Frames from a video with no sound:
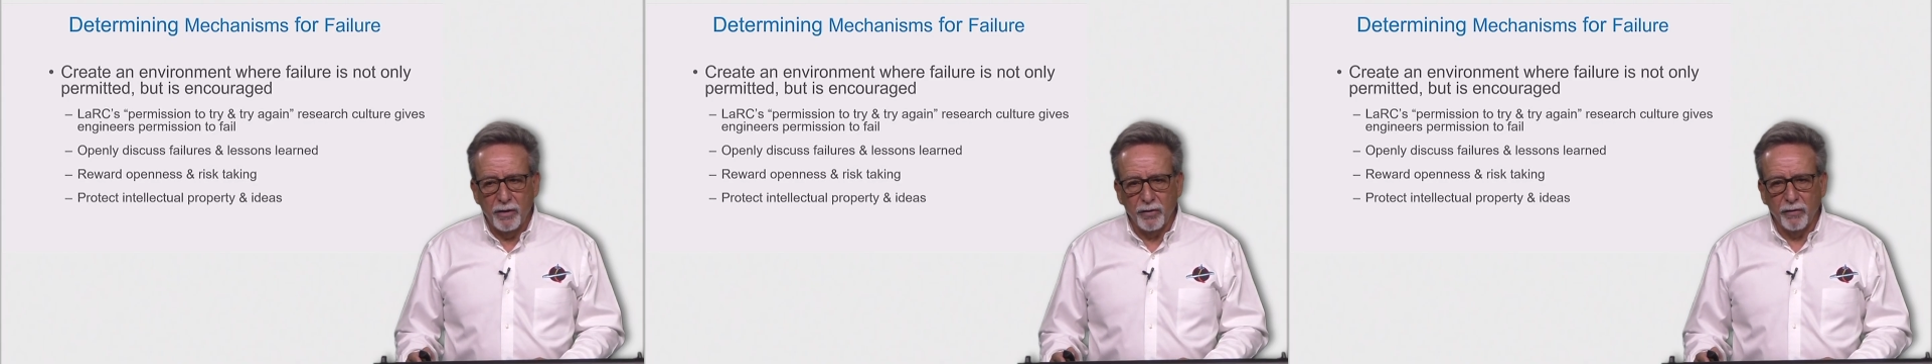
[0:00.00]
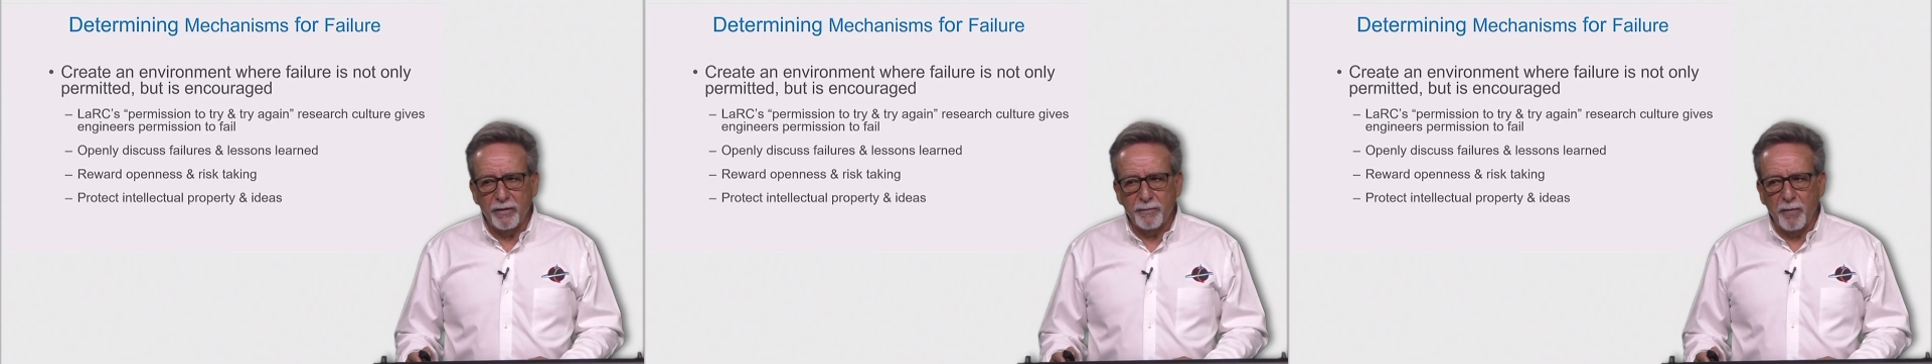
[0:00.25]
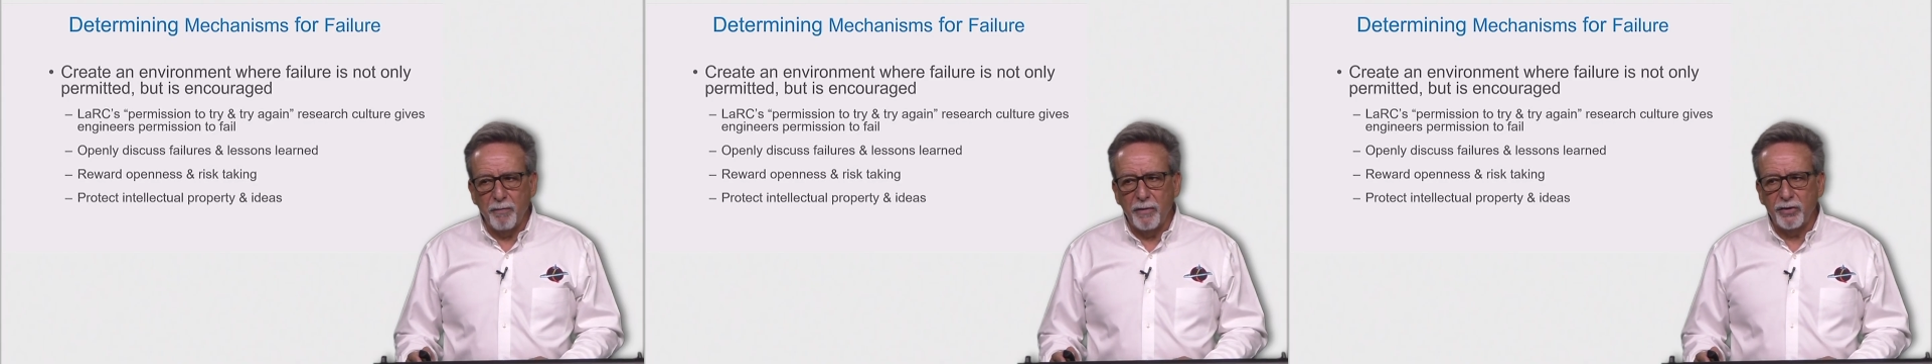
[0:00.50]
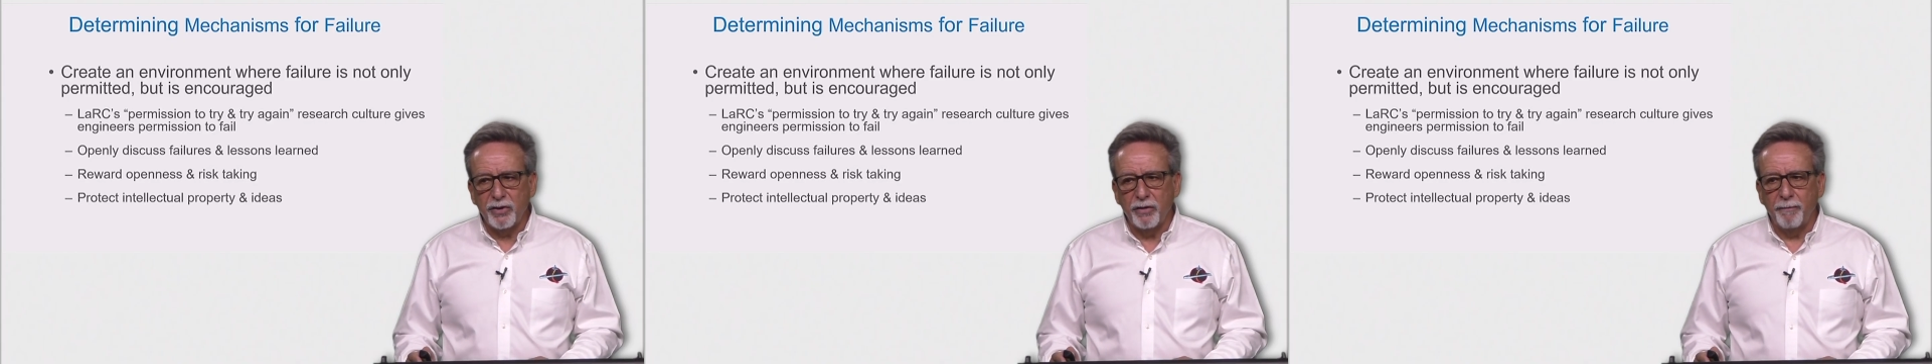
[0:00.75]
So this
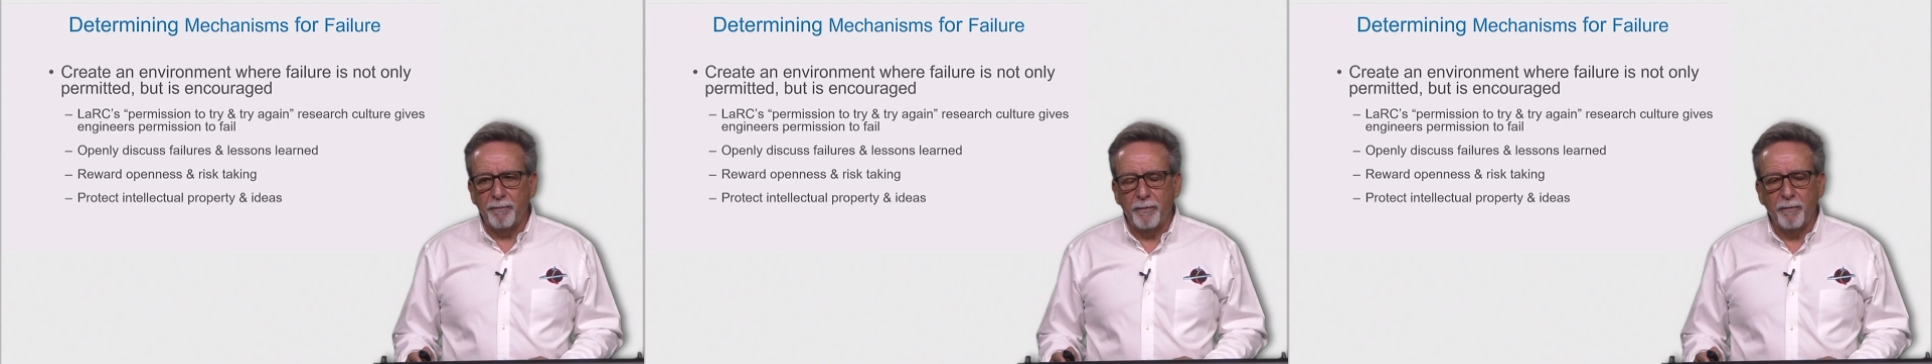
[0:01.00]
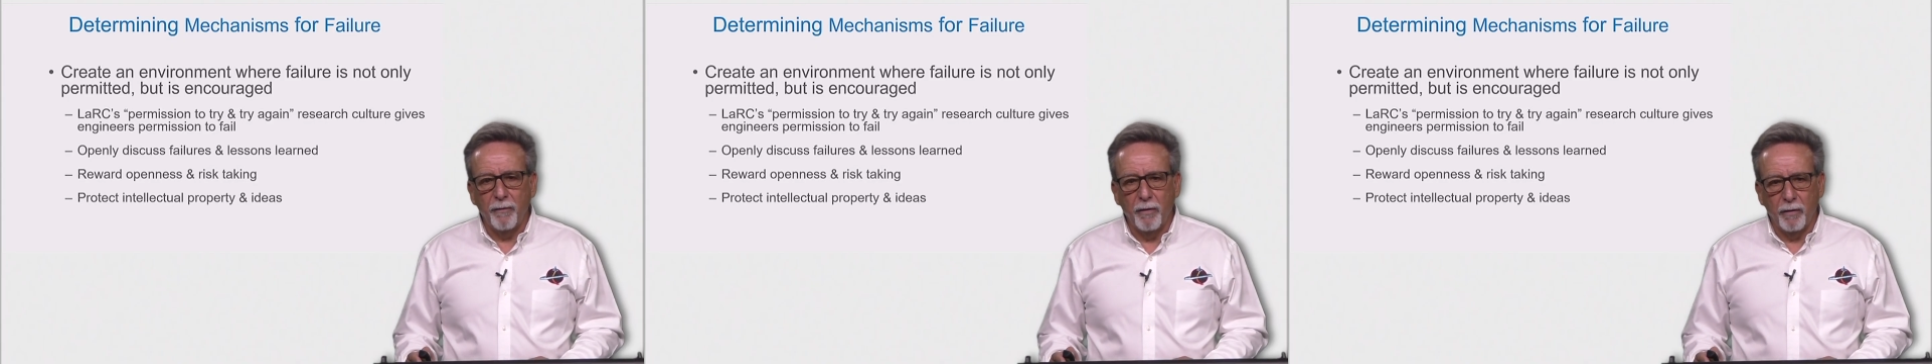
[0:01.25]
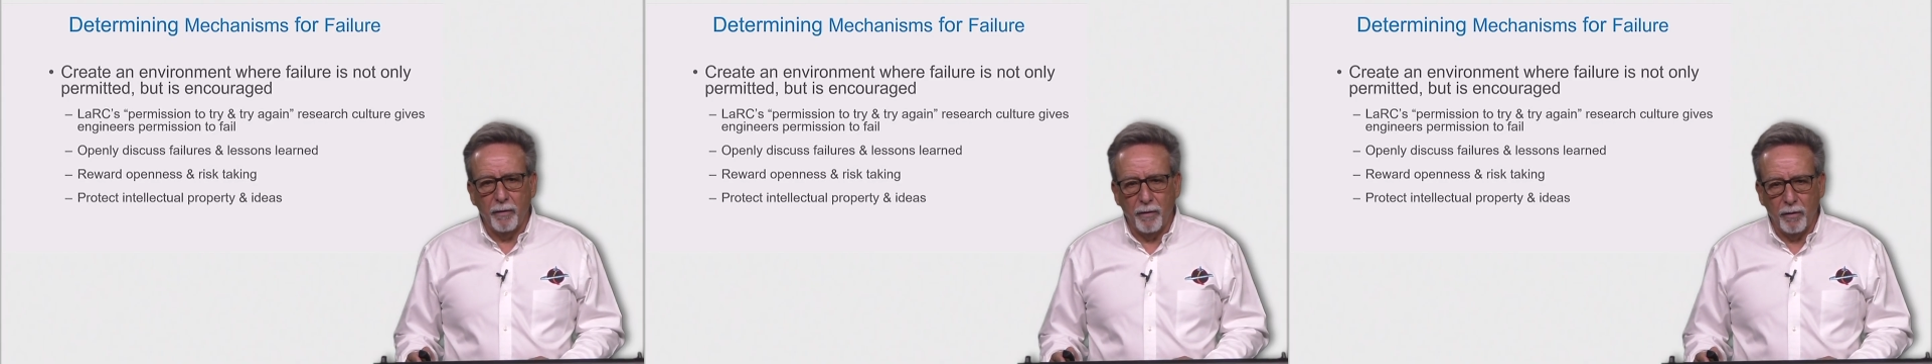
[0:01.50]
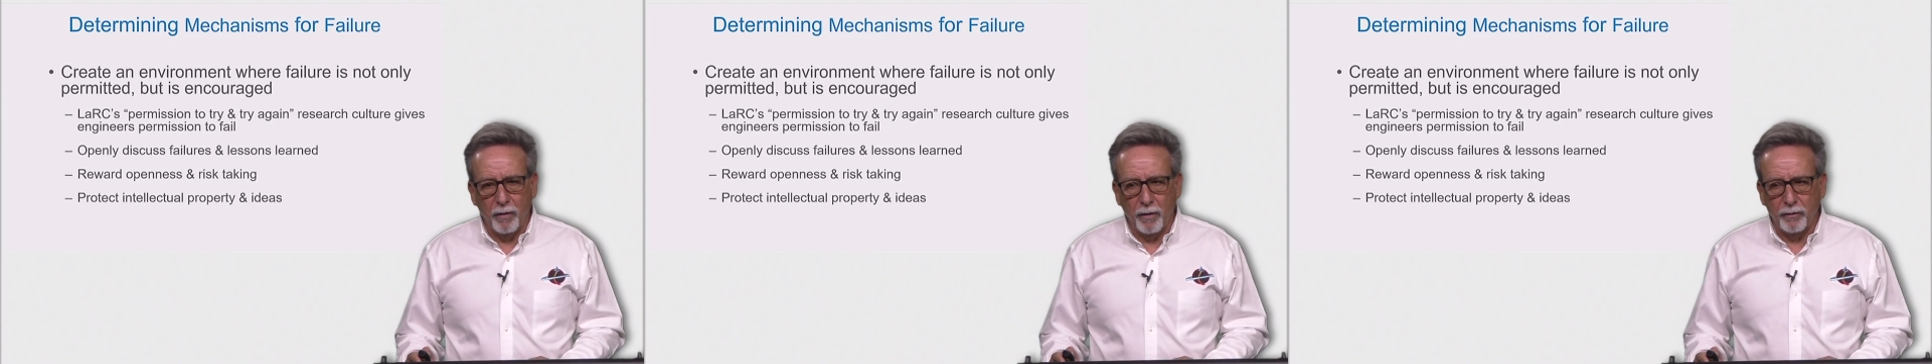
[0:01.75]
permission
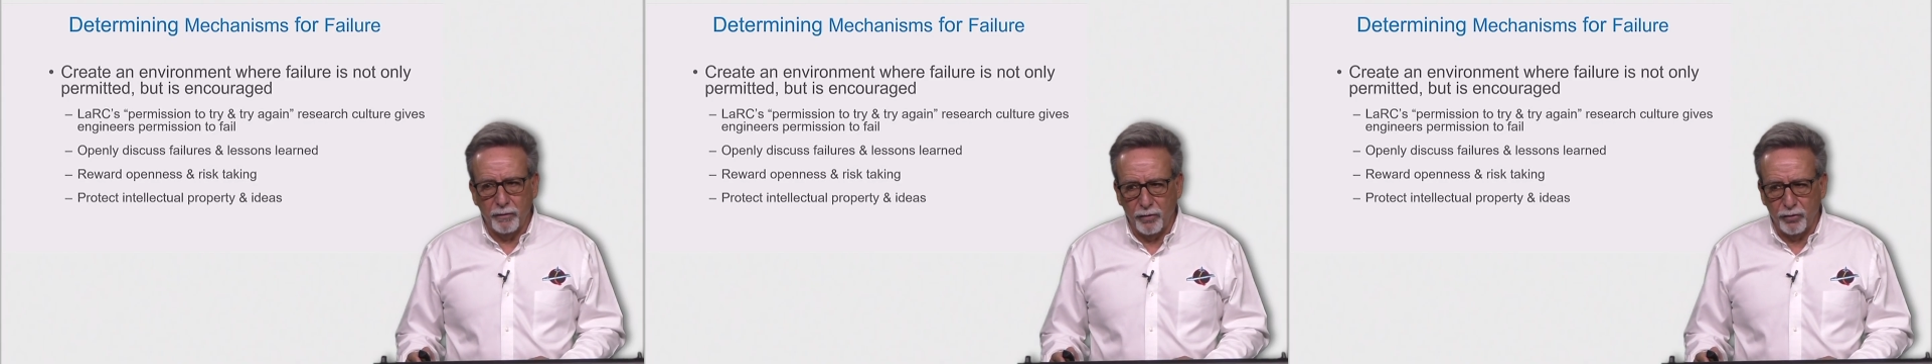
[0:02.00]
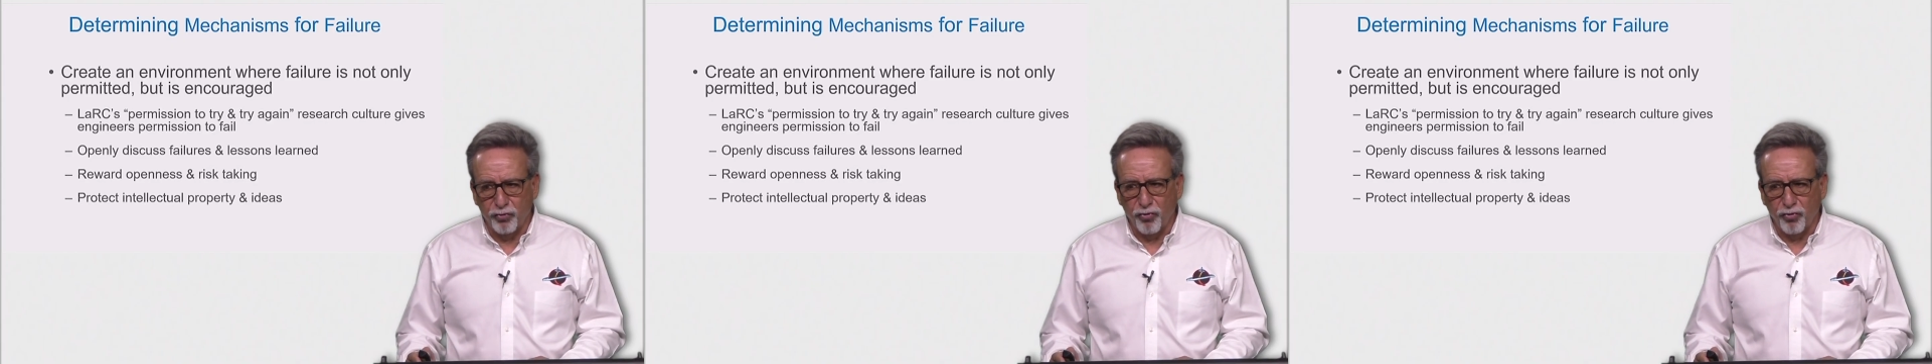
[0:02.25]
to